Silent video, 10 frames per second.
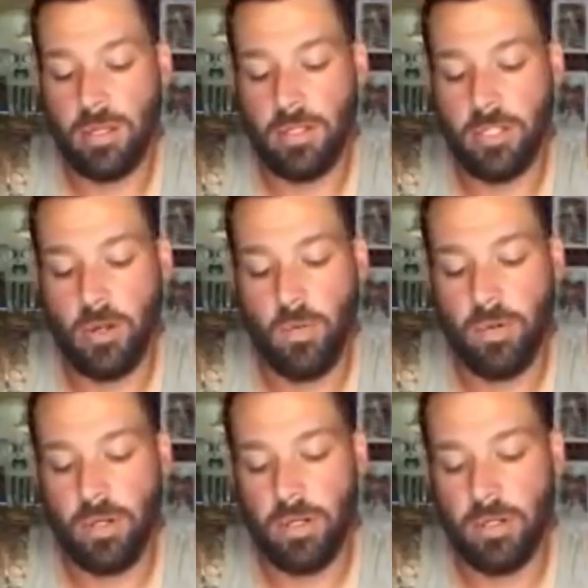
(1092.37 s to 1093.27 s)
So
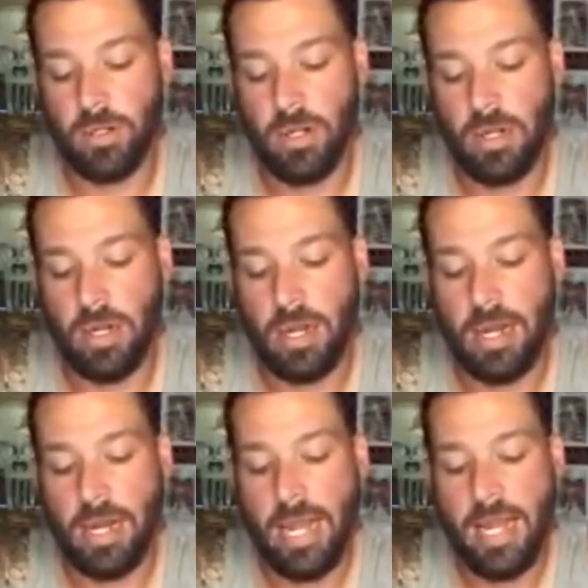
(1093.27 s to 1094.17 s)

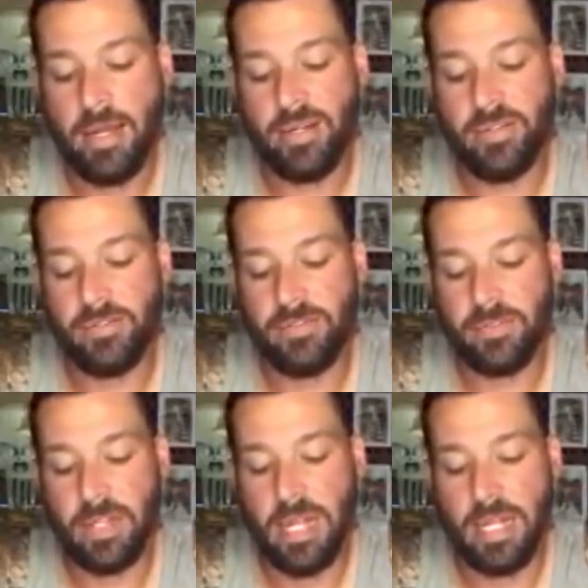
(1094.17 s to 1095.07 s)
I have
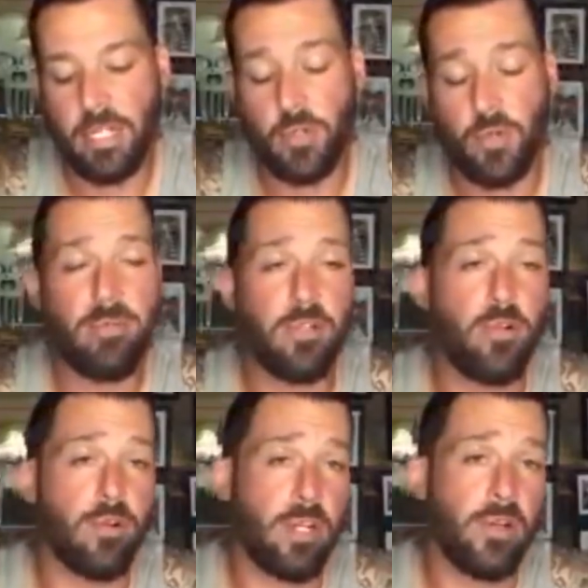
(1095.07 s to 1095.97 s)
a trip to
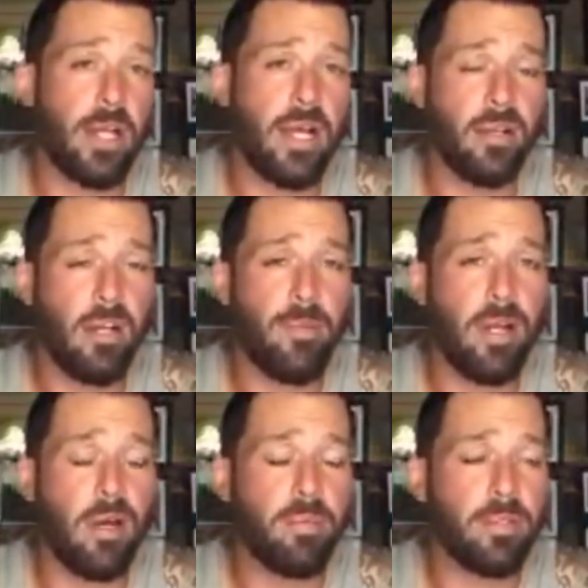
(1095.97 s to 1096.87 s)
North Carolina coming
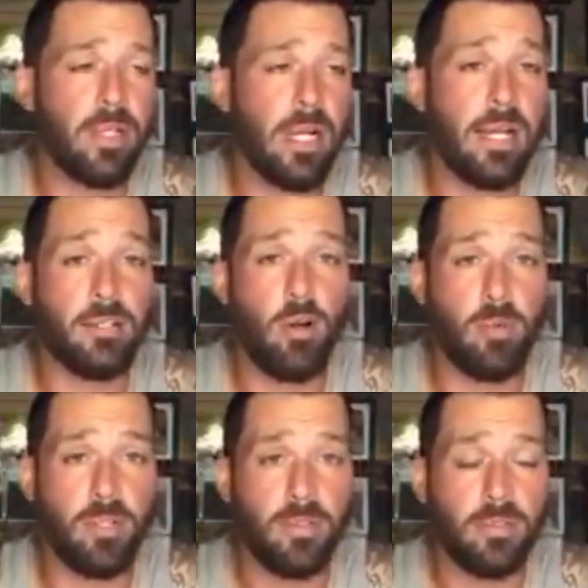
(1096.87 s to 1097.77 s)
up in
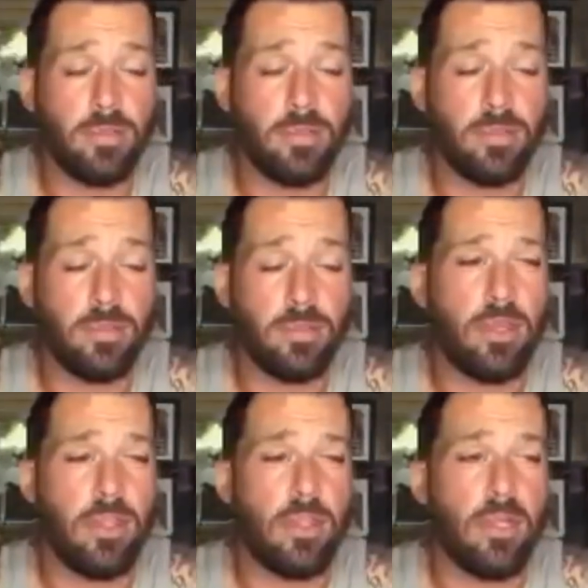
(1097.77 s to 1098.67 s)
October,
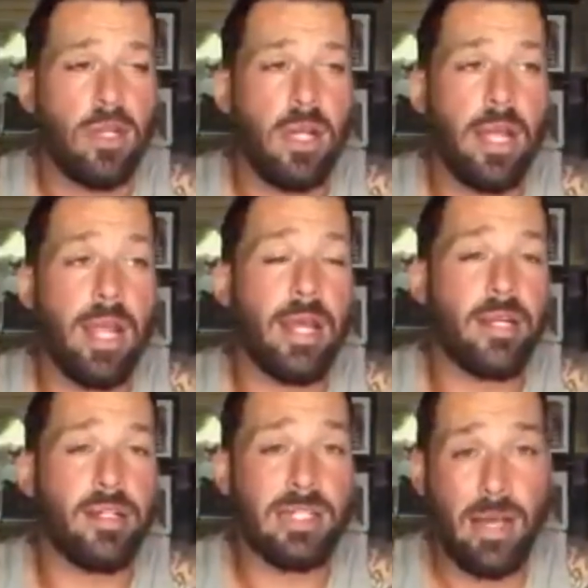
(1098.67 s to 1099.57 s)

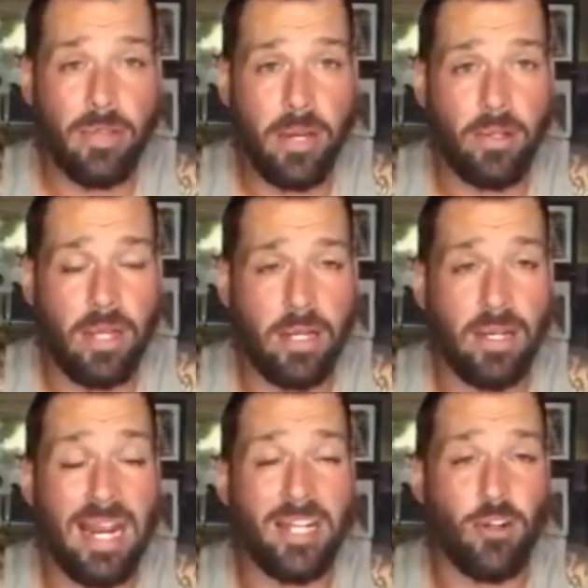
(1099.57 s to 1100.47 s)
and South Carolina
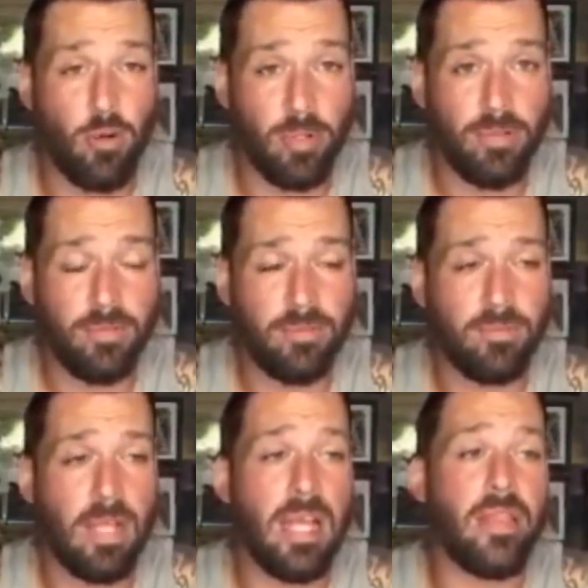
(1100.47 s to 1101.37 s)
in October,
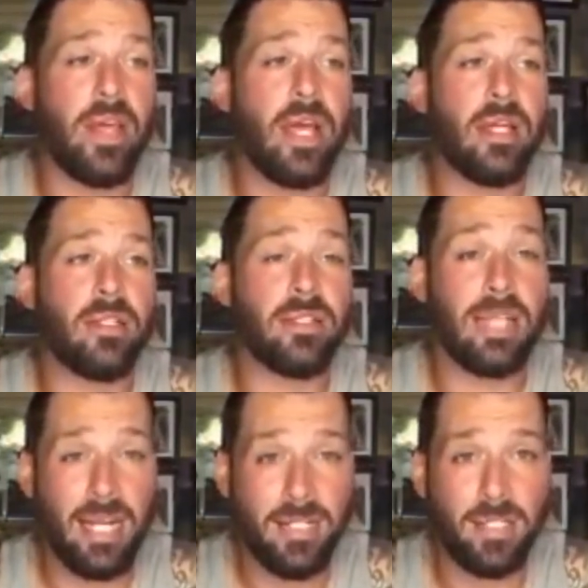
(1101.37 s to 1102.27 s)
and then
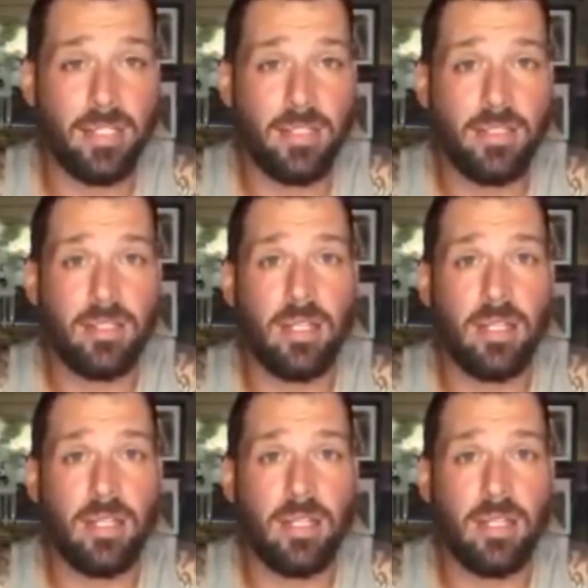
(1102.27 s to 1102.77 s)
Texas